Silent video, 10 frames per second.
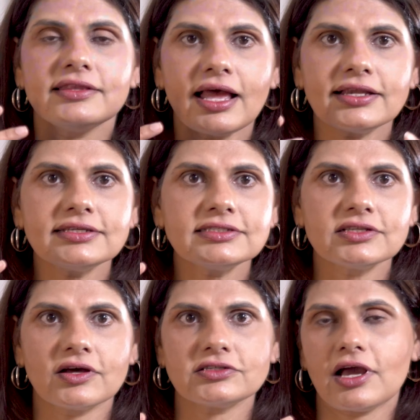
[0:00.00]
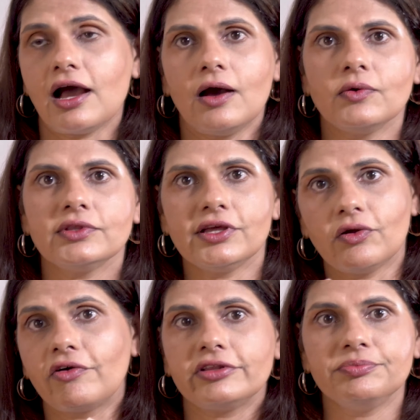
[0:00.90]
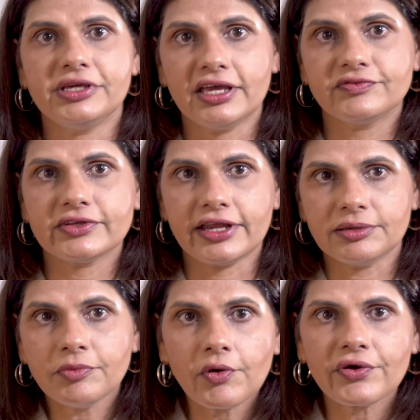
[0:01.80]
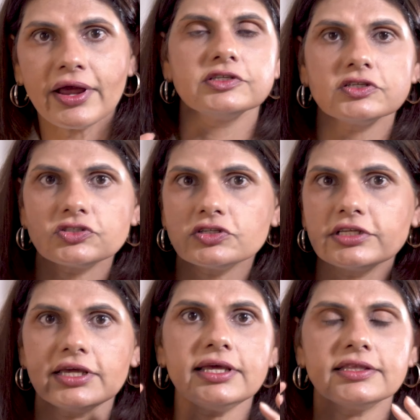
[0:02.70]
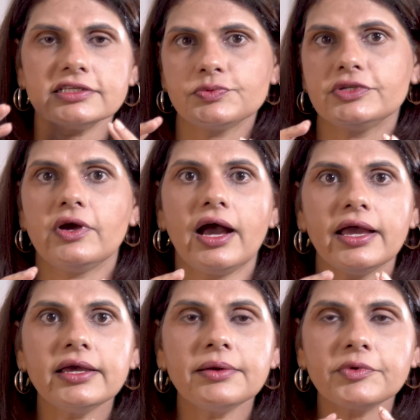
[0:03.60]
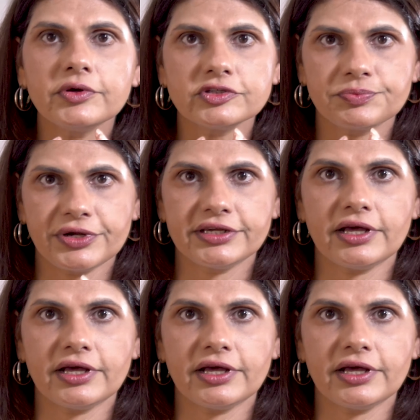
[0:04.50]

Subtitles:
That is not how the algorithm behaves anymore. So today in this video, I am going to break